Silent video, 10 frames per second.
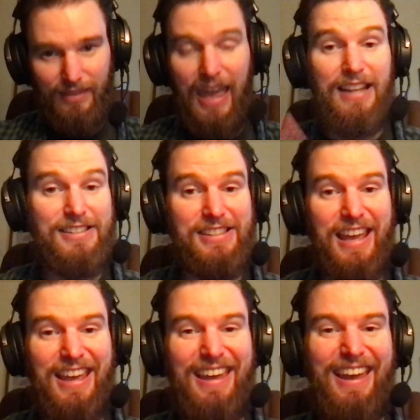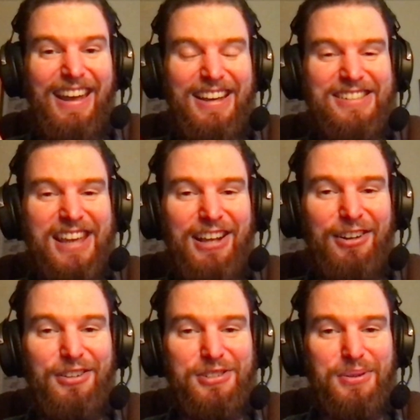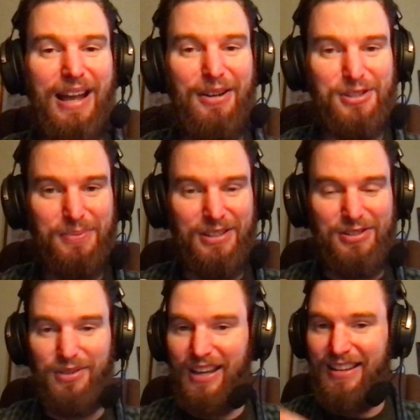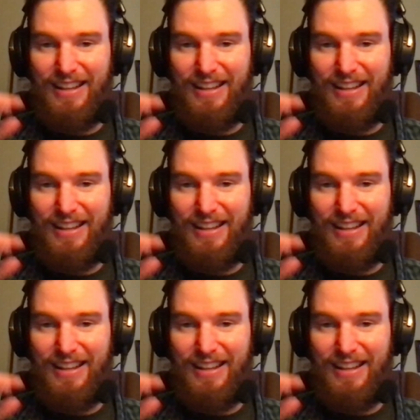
And stay alert to announcements, right?